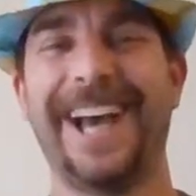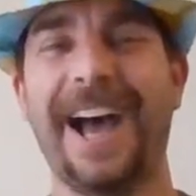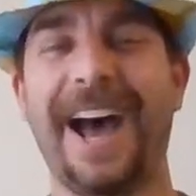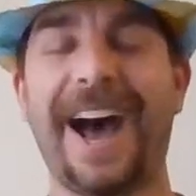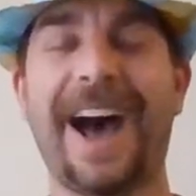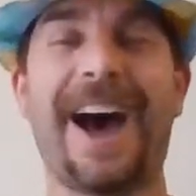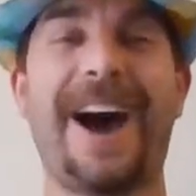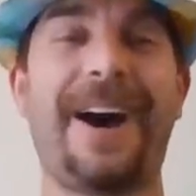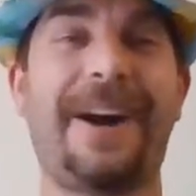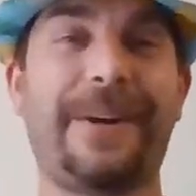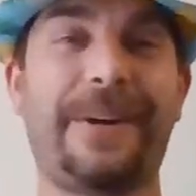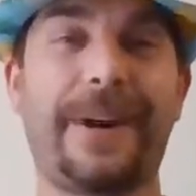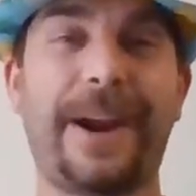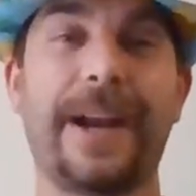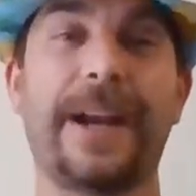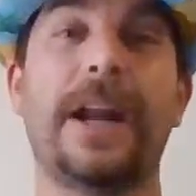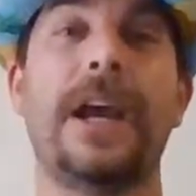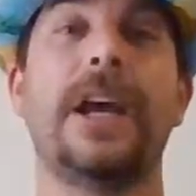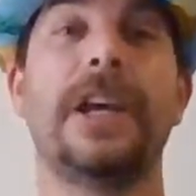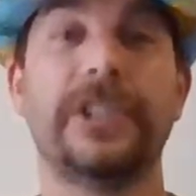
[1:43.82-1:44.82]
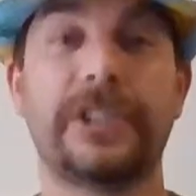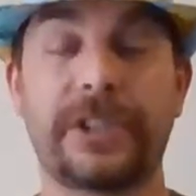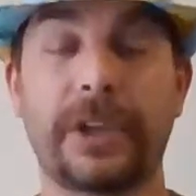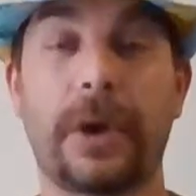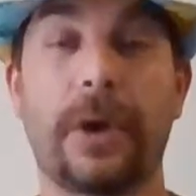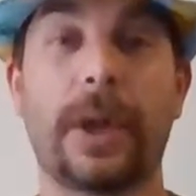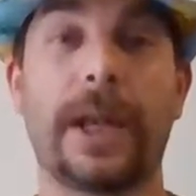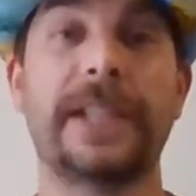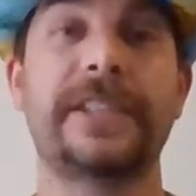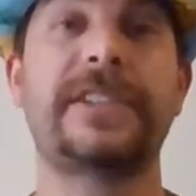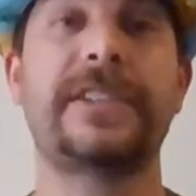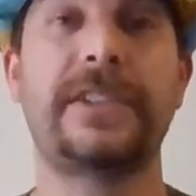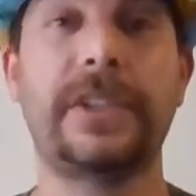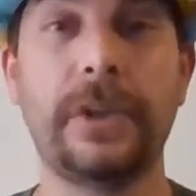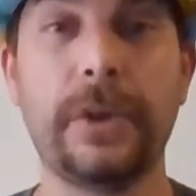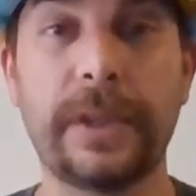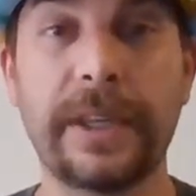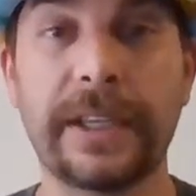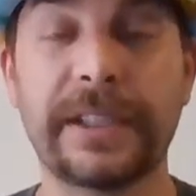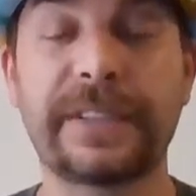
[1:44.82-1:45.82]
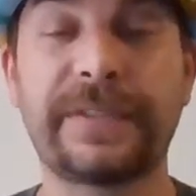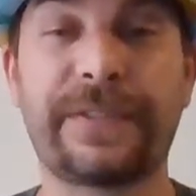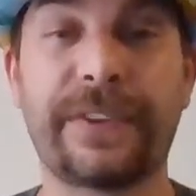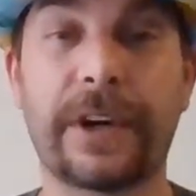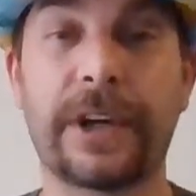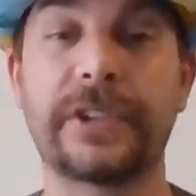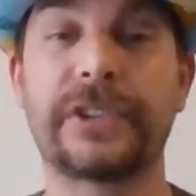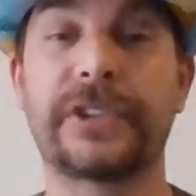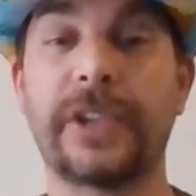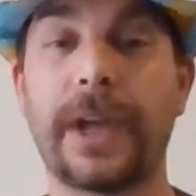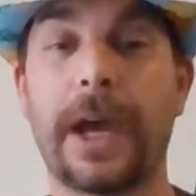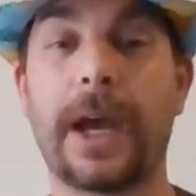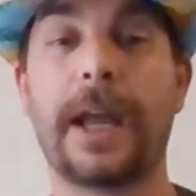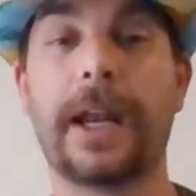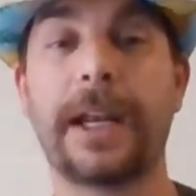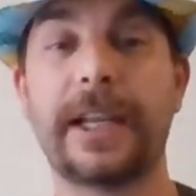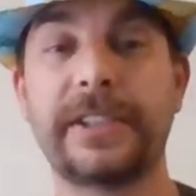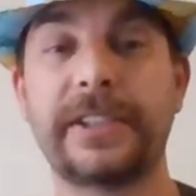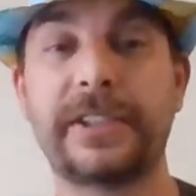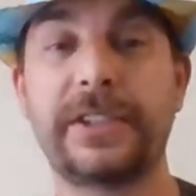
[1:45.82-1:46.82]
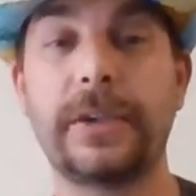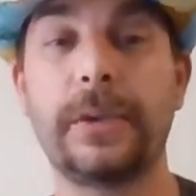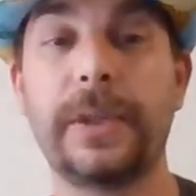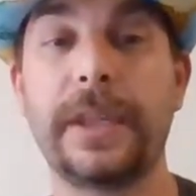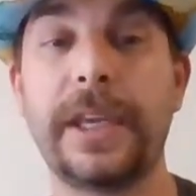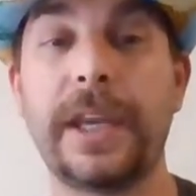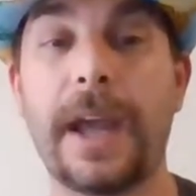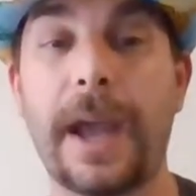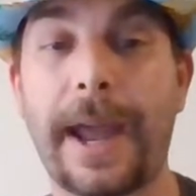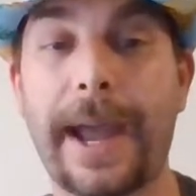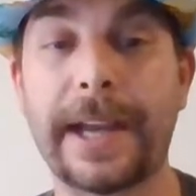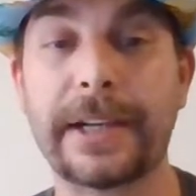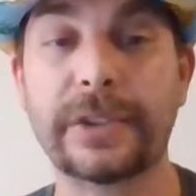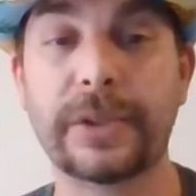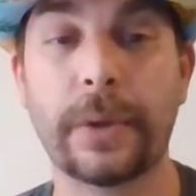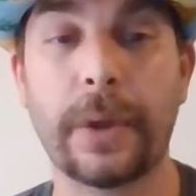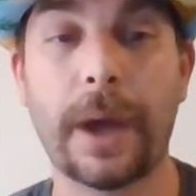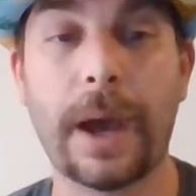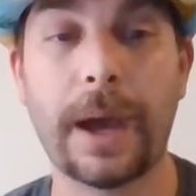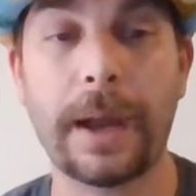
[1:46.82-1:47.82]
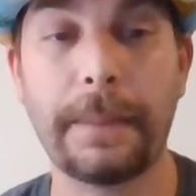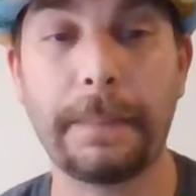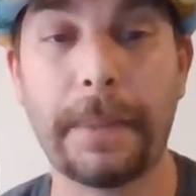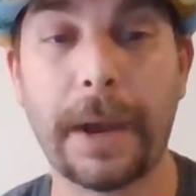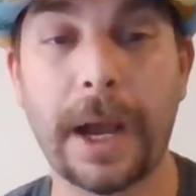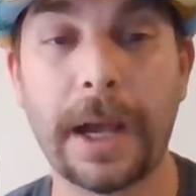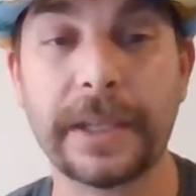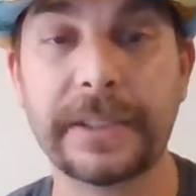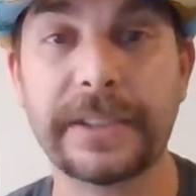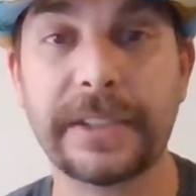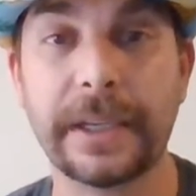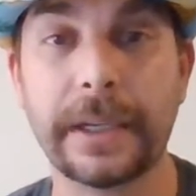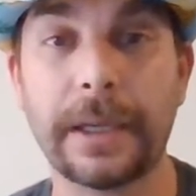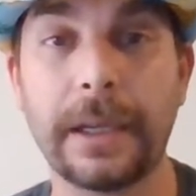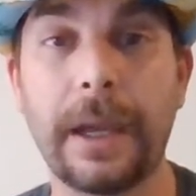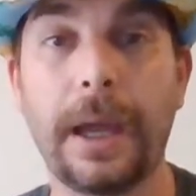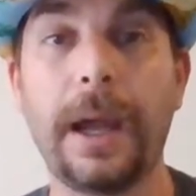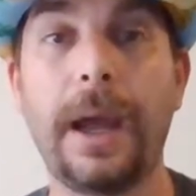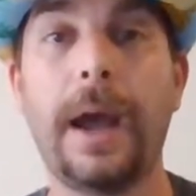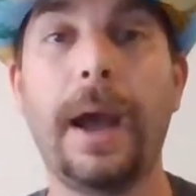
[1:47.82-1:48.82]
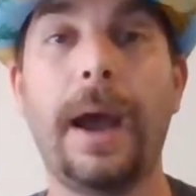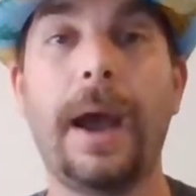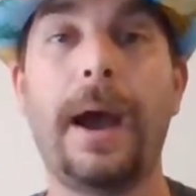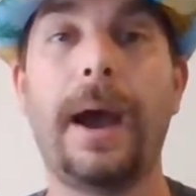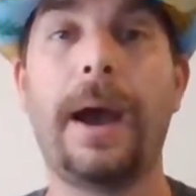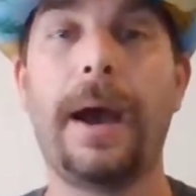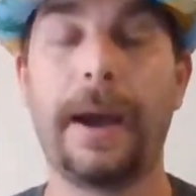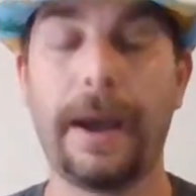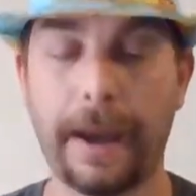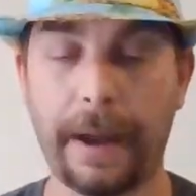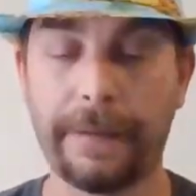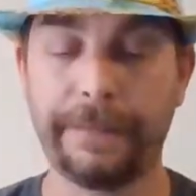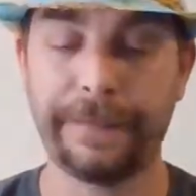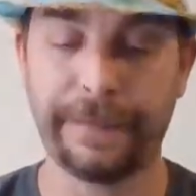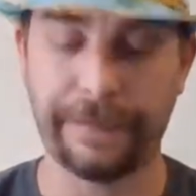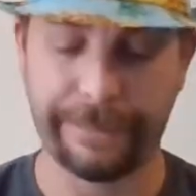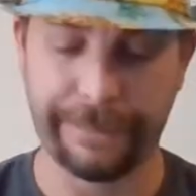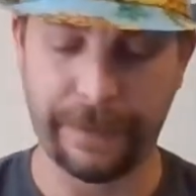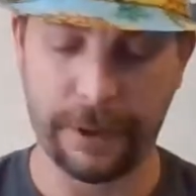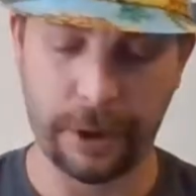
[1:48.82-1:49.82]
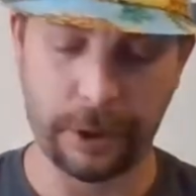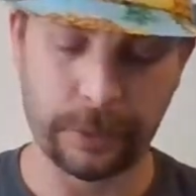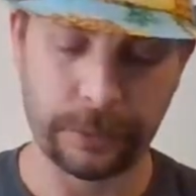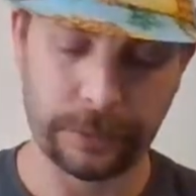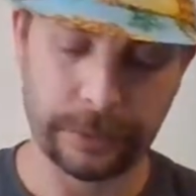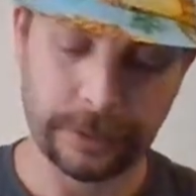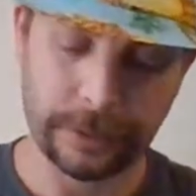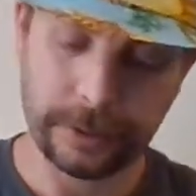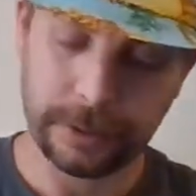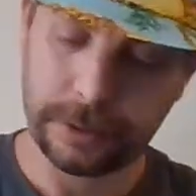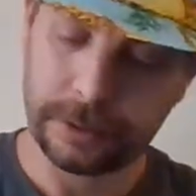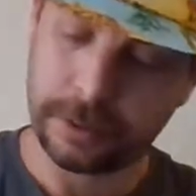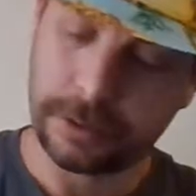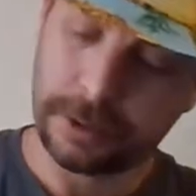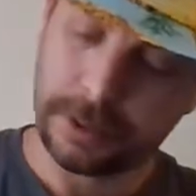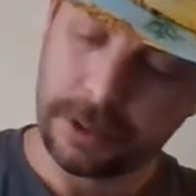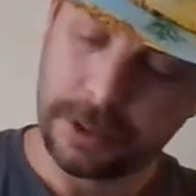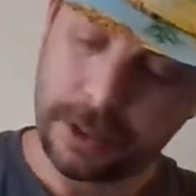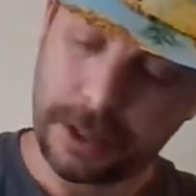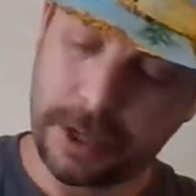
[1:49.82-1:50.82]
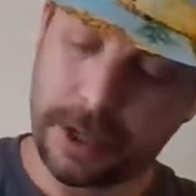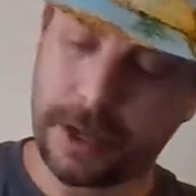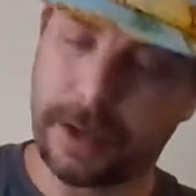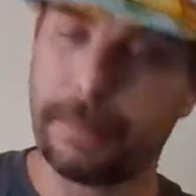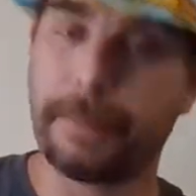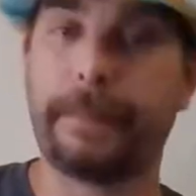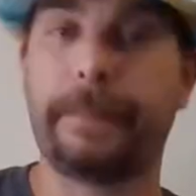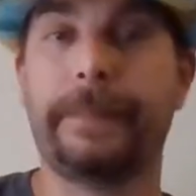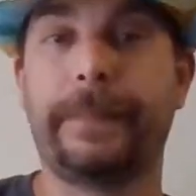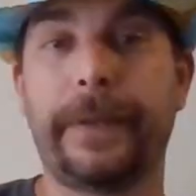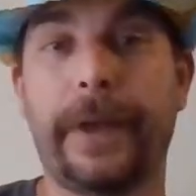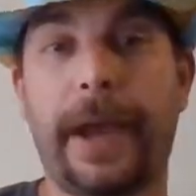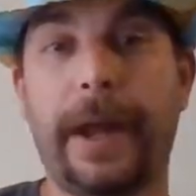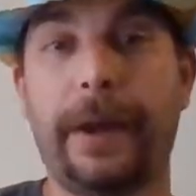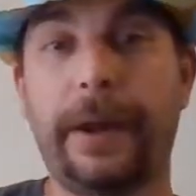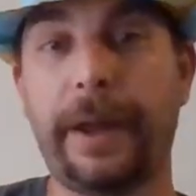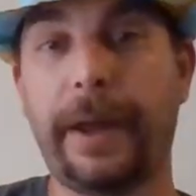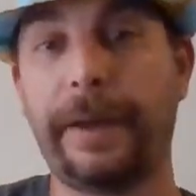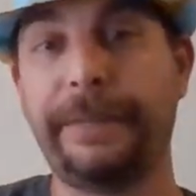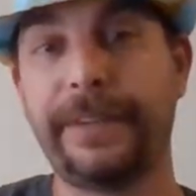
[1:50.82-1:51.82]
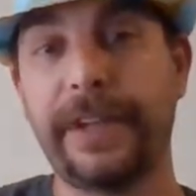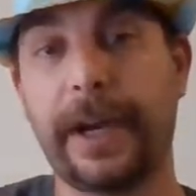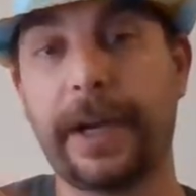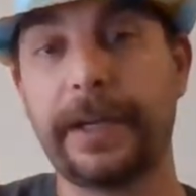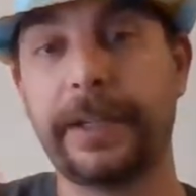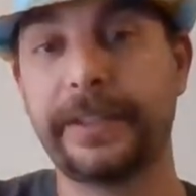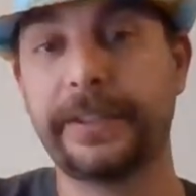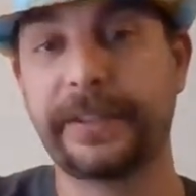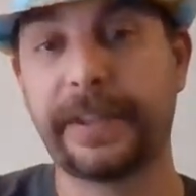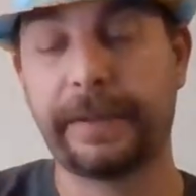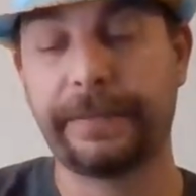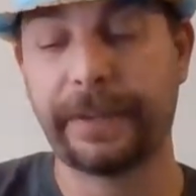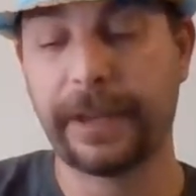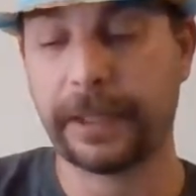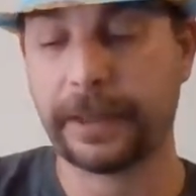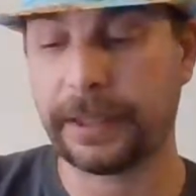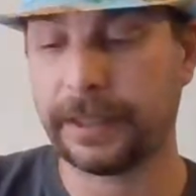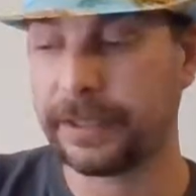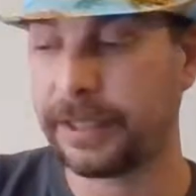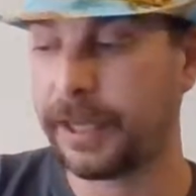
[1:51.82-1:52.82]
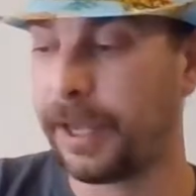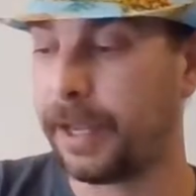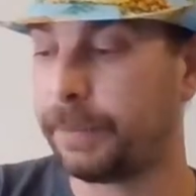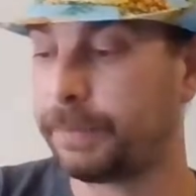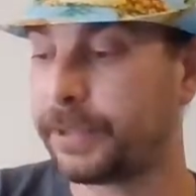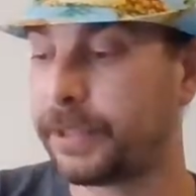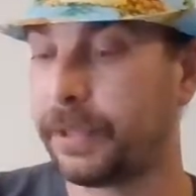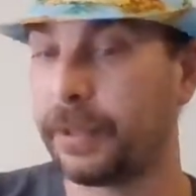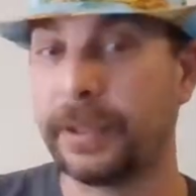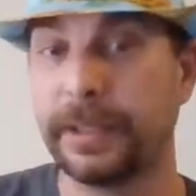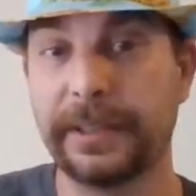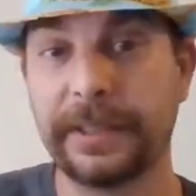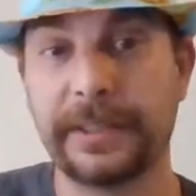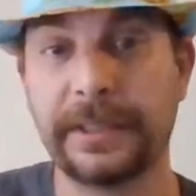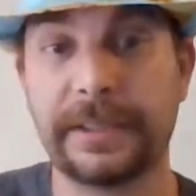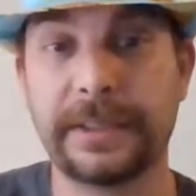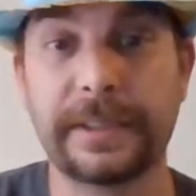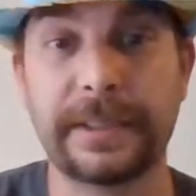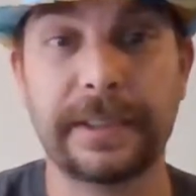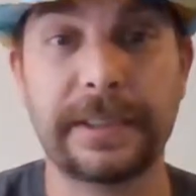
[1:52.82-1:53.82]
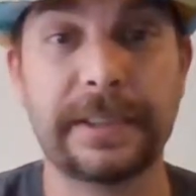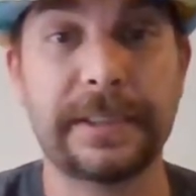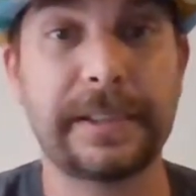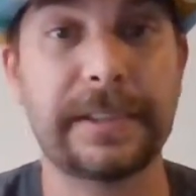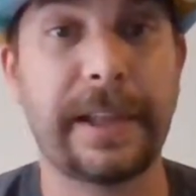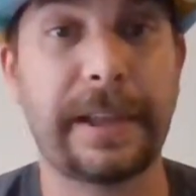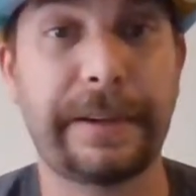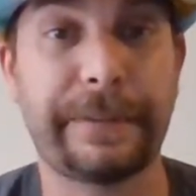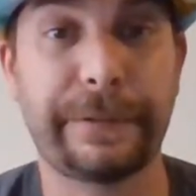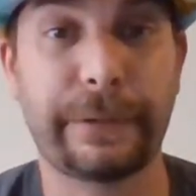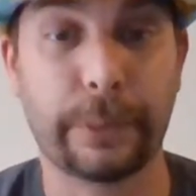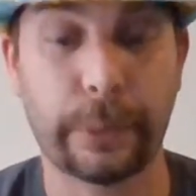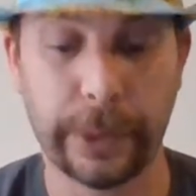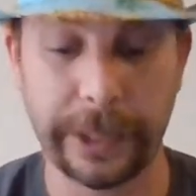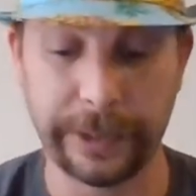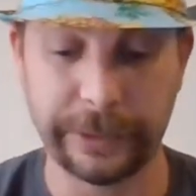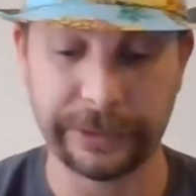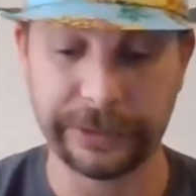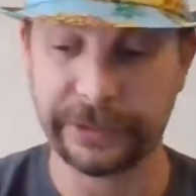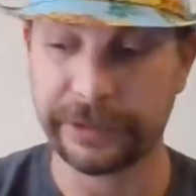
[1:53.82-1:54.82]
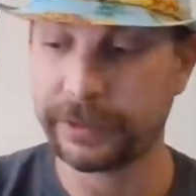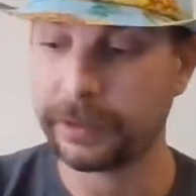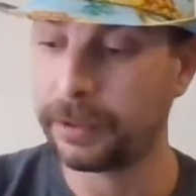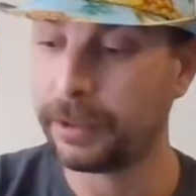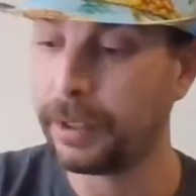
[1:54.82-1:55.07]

All right, so let's do this first. Let's do the actual unboxing of the phone. All I've done is I've cut the tape, so this is like for reals.